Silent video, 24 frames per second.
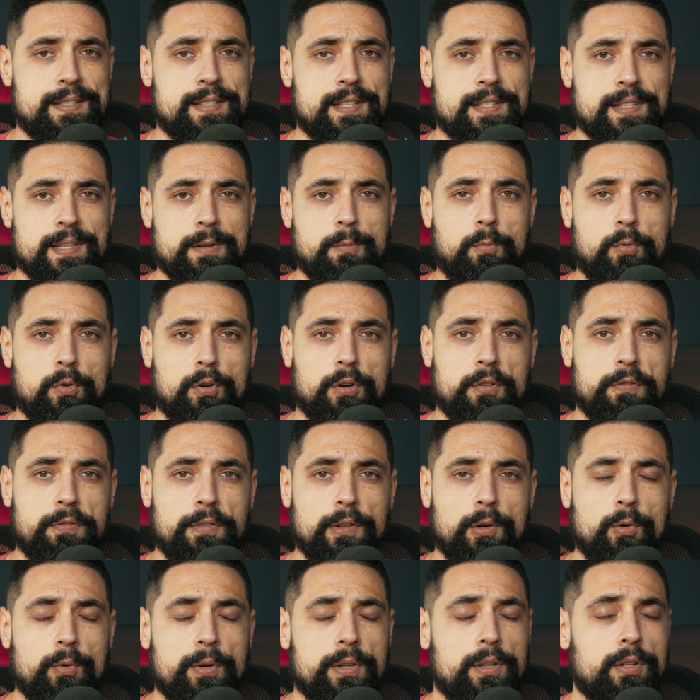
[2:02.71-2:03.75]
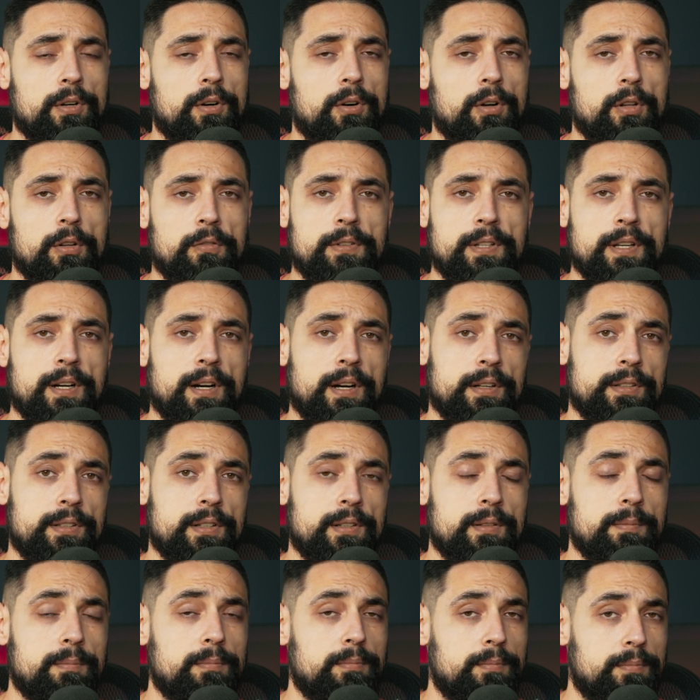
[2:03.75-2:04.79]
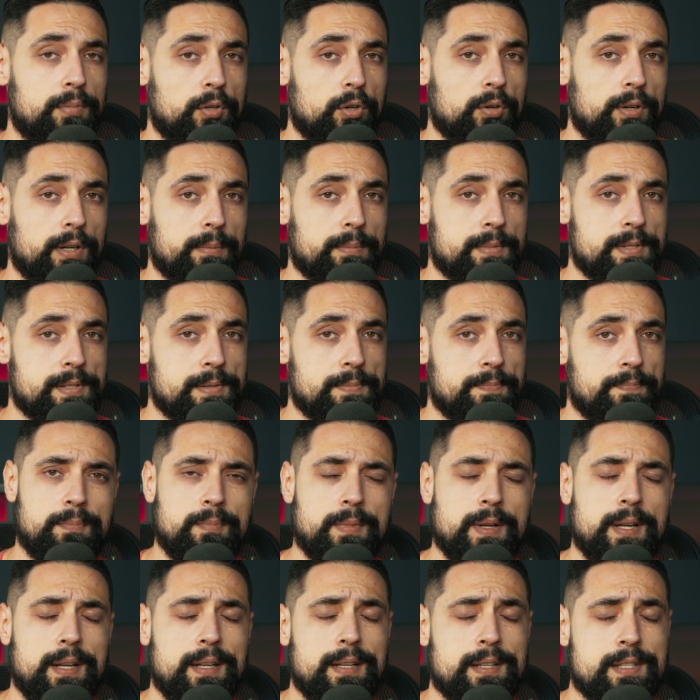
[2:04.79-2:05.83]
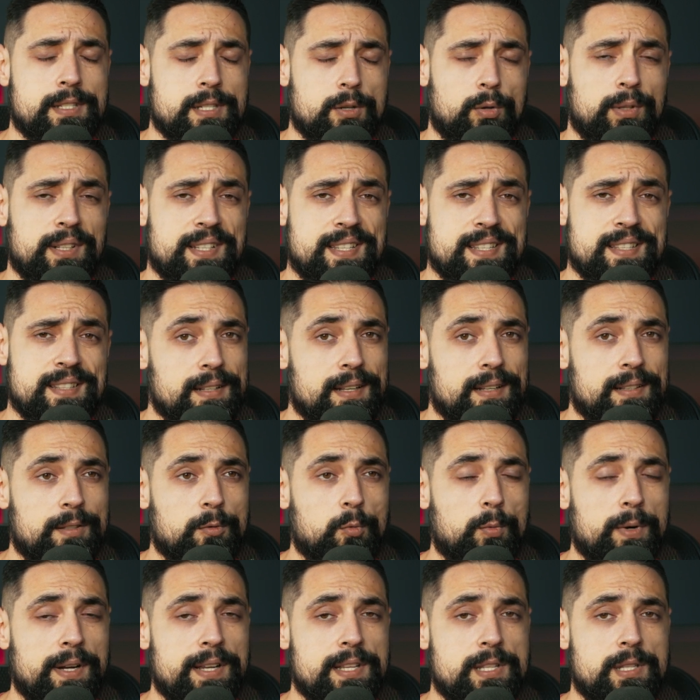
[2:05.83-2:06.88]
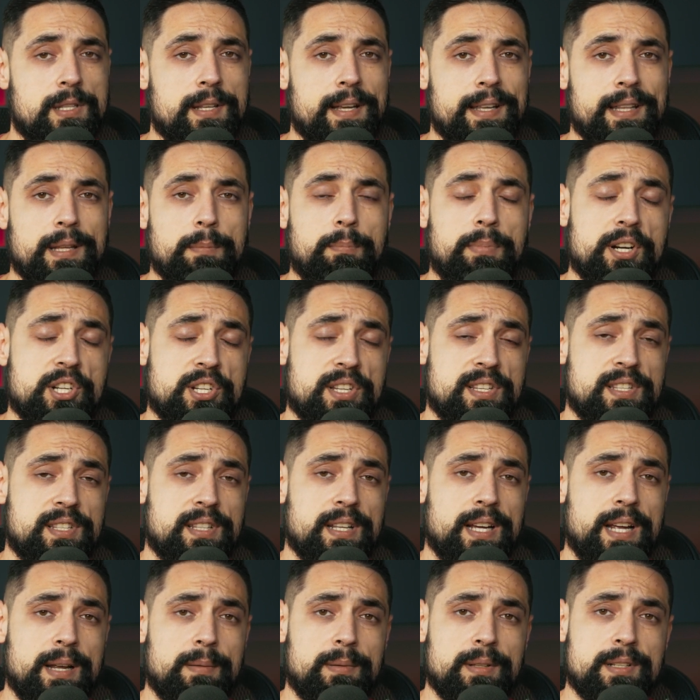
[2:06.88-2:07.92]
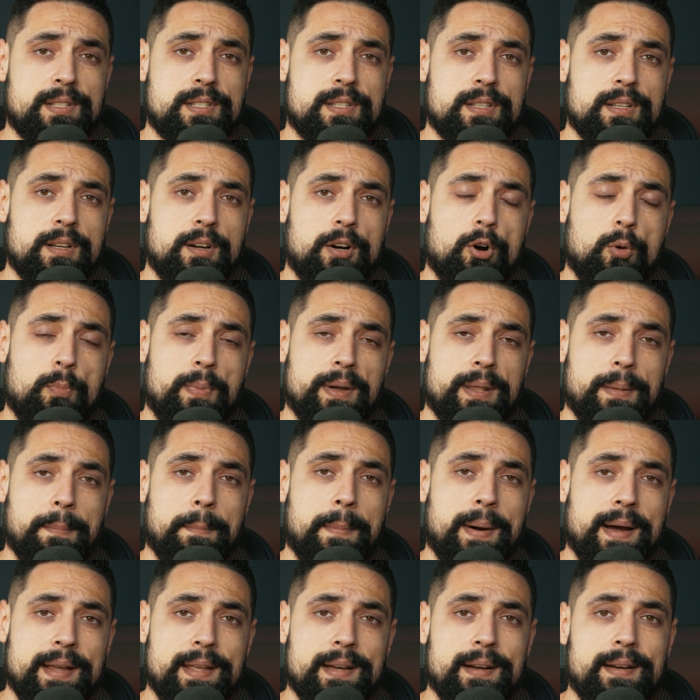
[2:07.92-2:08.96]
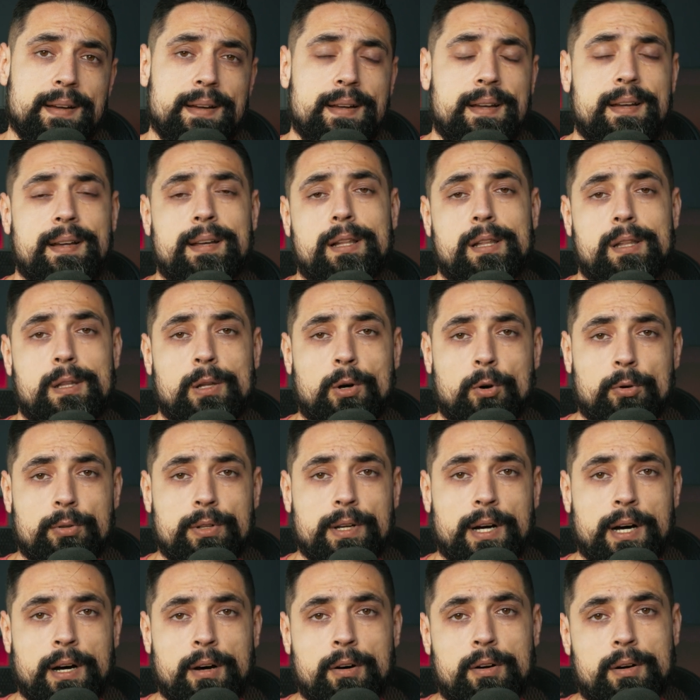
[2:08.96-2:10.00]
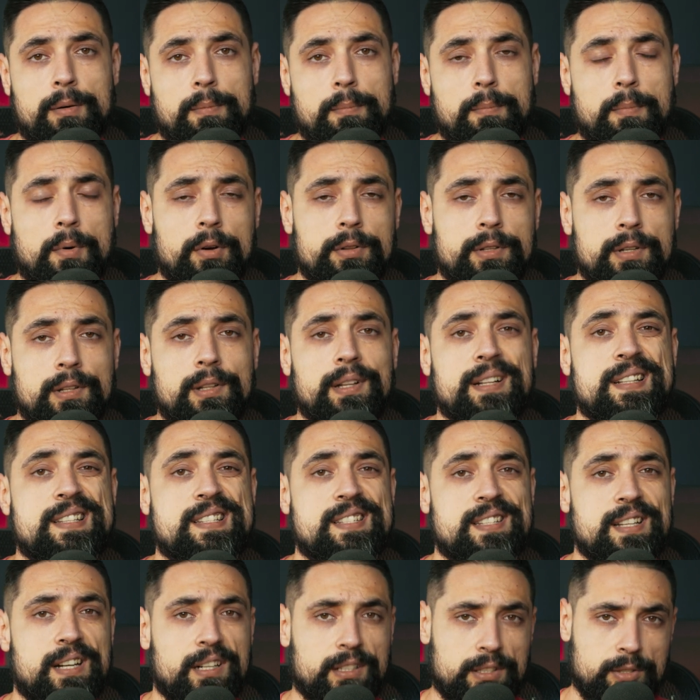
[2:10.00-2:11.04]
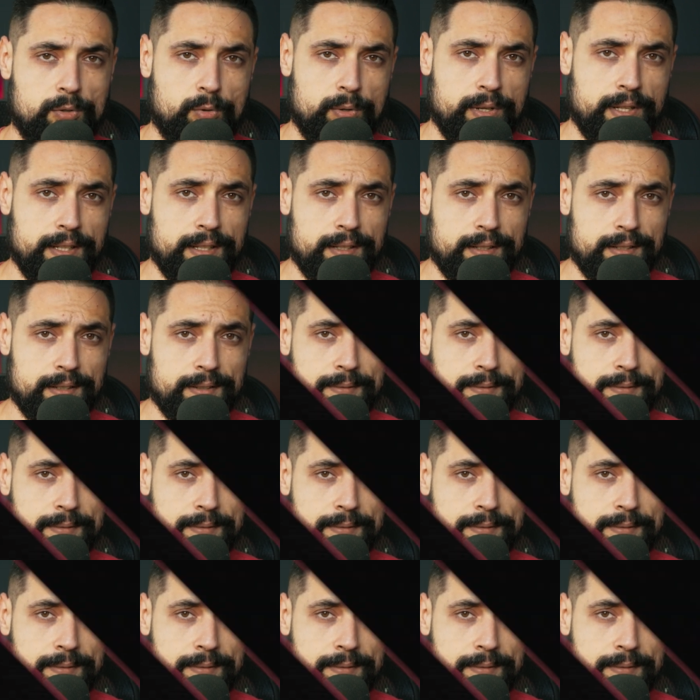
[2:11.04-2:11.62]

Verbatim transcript: It's the same workflow in all of the other programs. So let's not waste any precious time, let's open Maya load our model and start rigging.